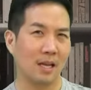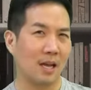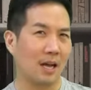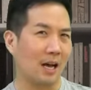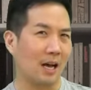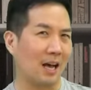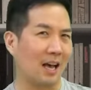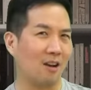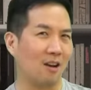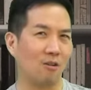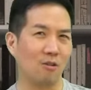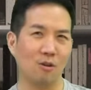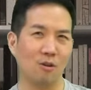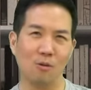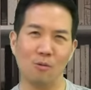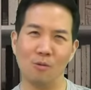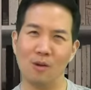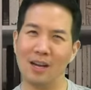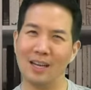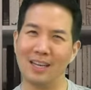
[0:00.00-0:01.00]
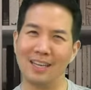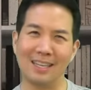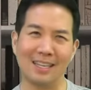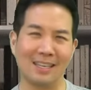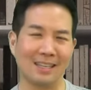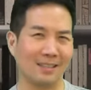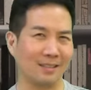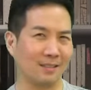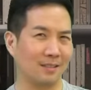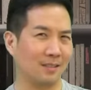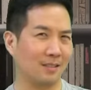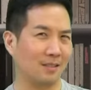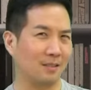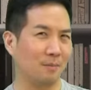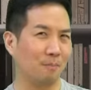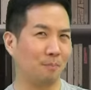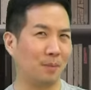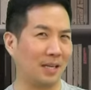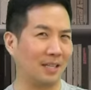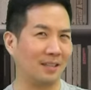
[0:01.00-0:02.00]
I don't know what it is,
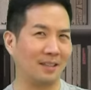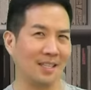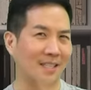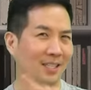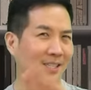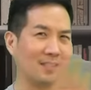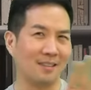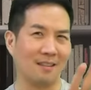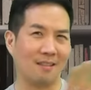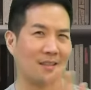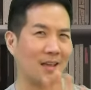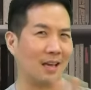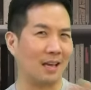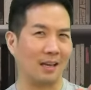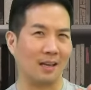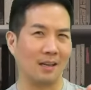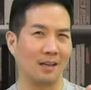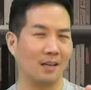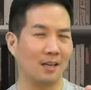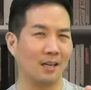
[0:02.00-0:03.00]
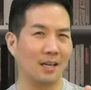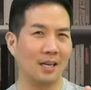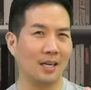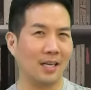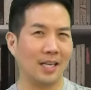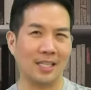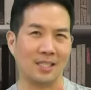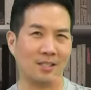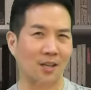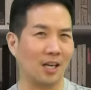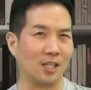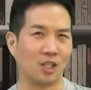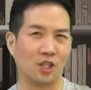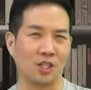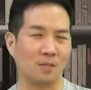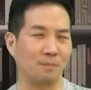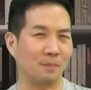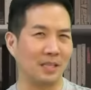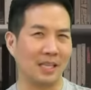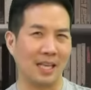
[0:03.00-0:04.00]
but this is the thing. It's not
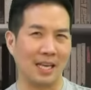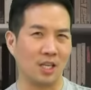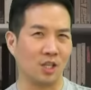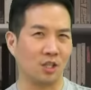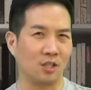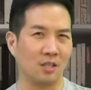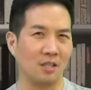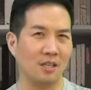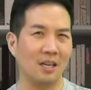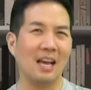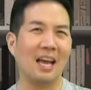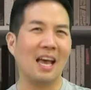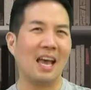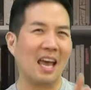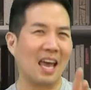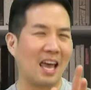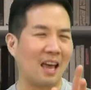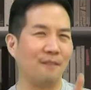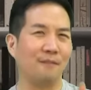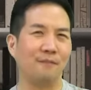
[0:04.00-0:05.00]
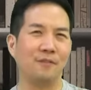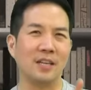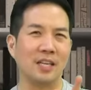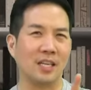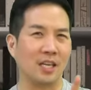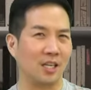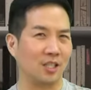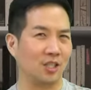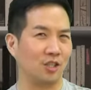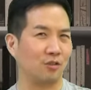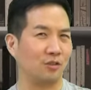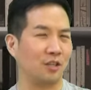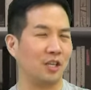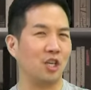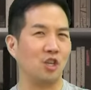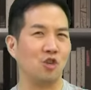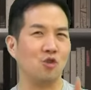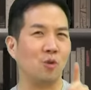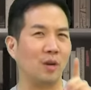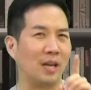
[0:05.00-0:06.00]
just Malaysia. Every country,
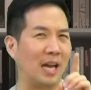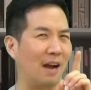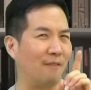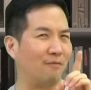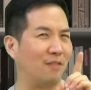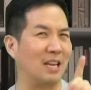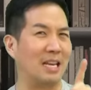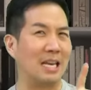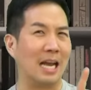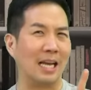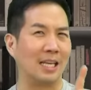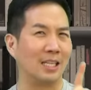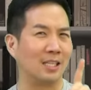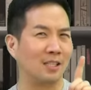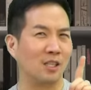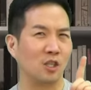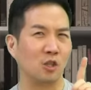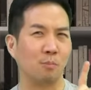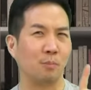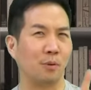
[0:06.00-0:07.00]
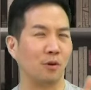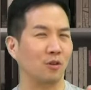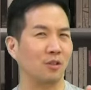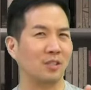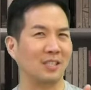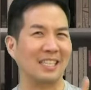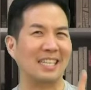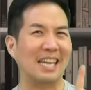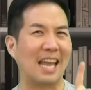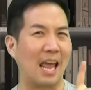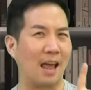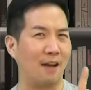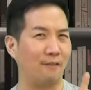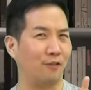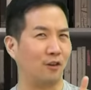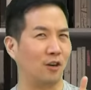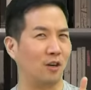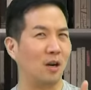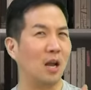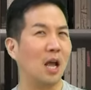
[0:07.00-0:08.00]
you can have the nicest person
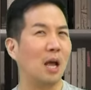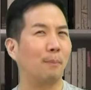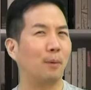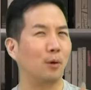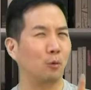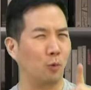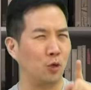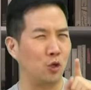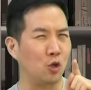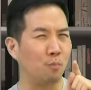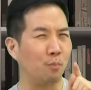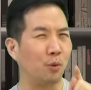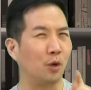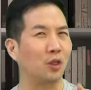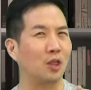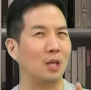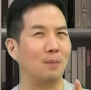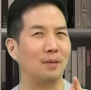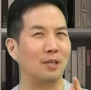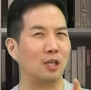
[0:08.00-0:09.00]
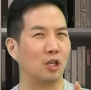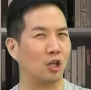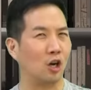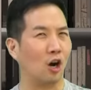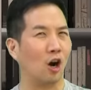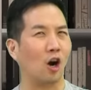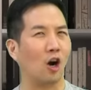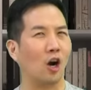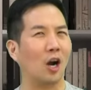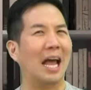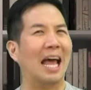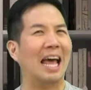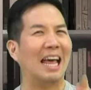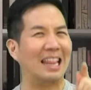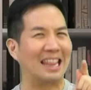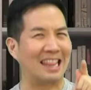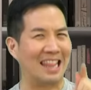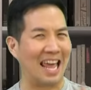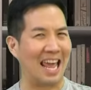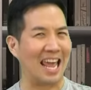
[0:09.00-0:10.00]
ever, but when you put them in a car,
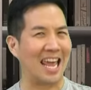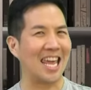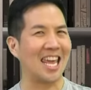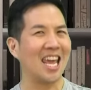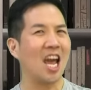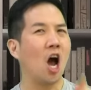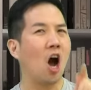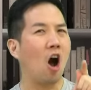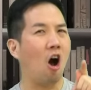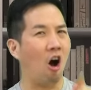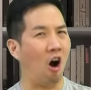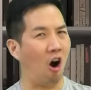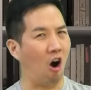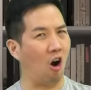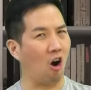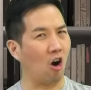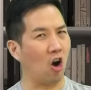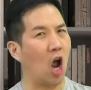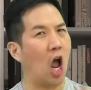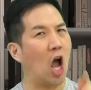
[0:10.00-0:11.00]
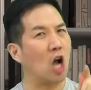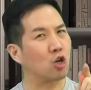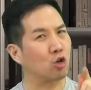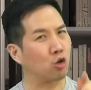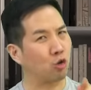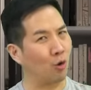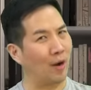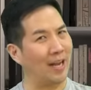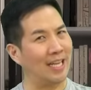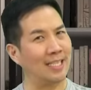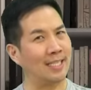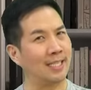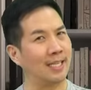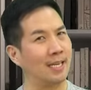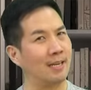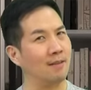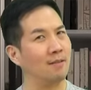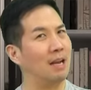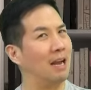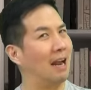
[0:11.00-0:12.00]
they are
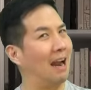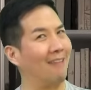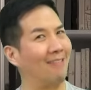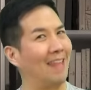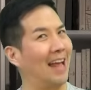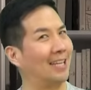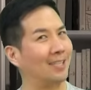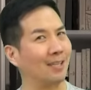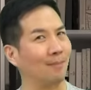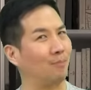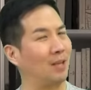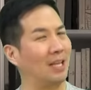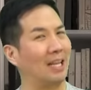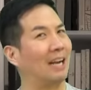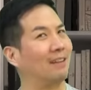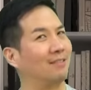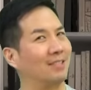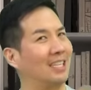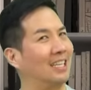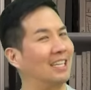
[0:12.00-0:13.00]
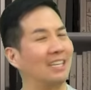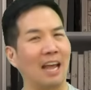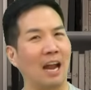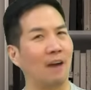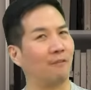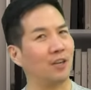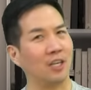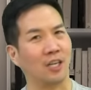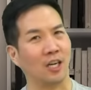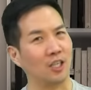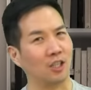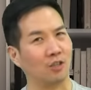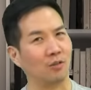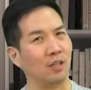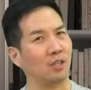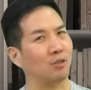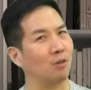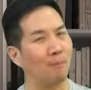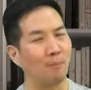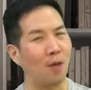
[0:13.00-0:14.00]
crazy. And that's something that I've seen in every country.
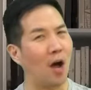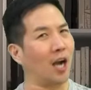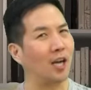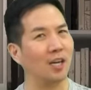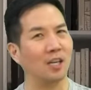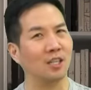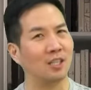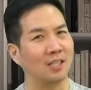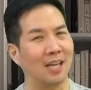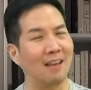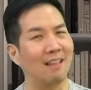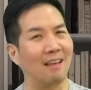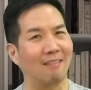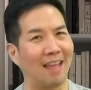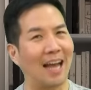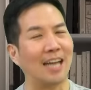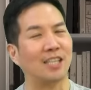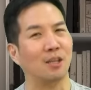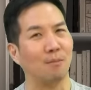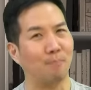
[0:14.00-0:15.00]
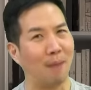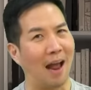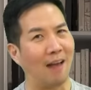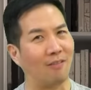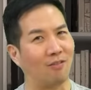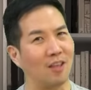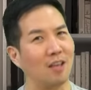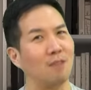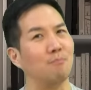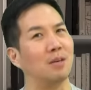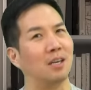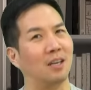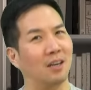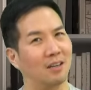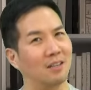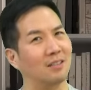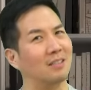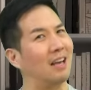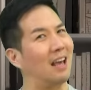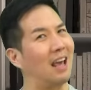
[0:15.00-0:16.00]
So I'm not going to say that that's a bad thing
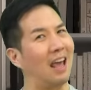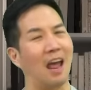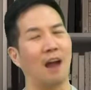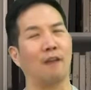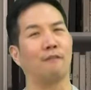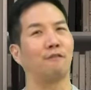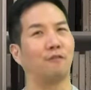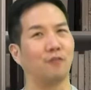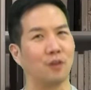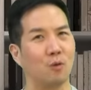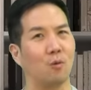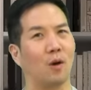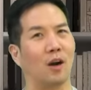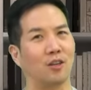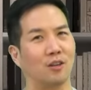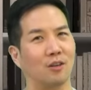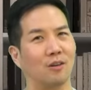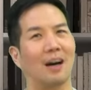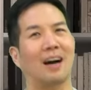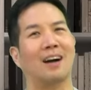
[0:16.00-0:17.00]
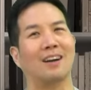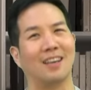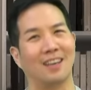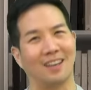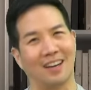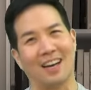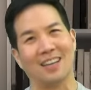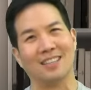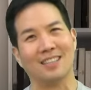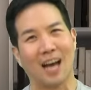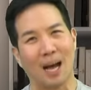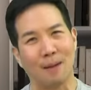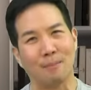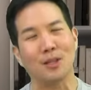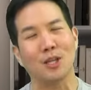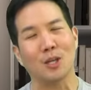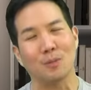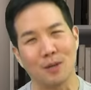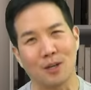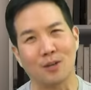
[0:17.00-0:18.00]
because everywhere you go, okay, guys, I'm a
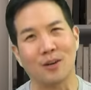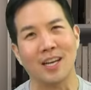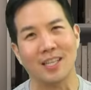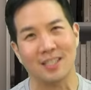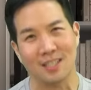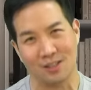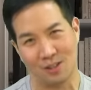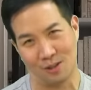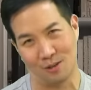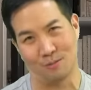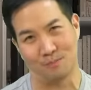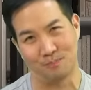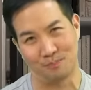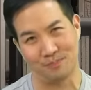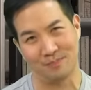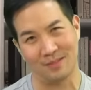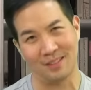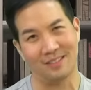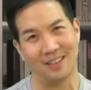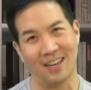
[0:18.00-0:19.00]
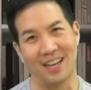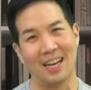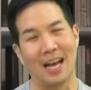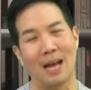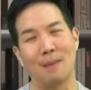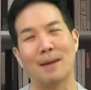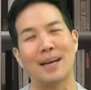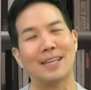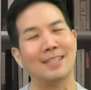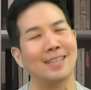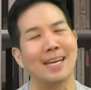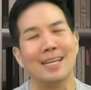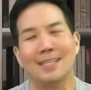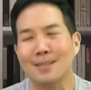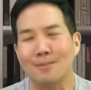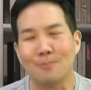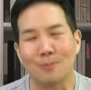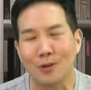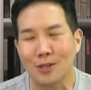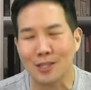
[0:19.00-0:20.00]
little bit crazy too, right? I might say
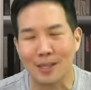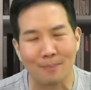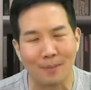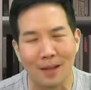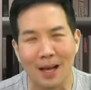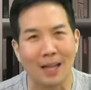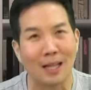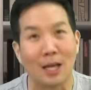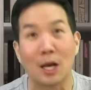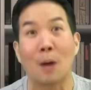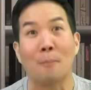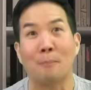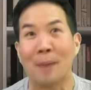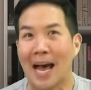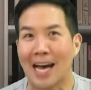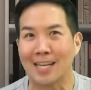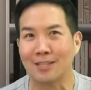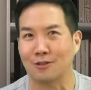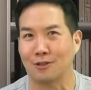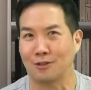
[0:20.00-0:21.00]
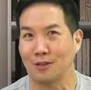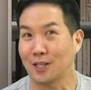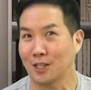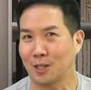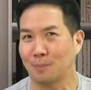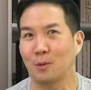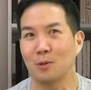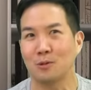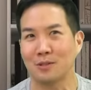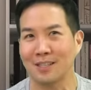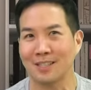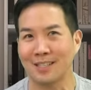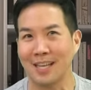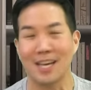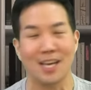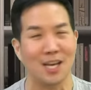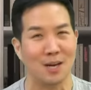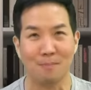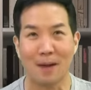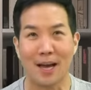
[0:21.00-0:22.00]
some words I'm like a pastor's not supposed to
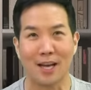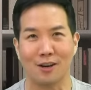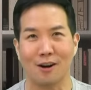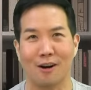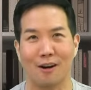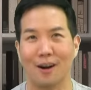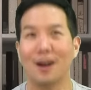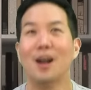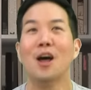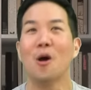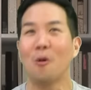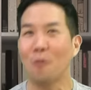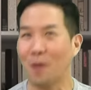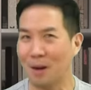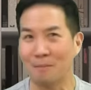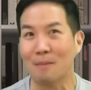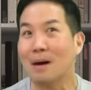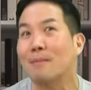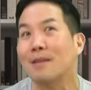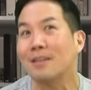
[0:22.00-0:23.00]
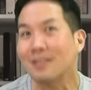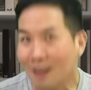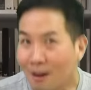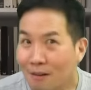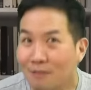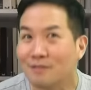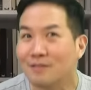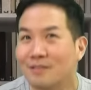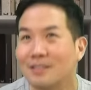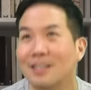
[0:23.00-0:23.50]
say in my car when I'm by myself.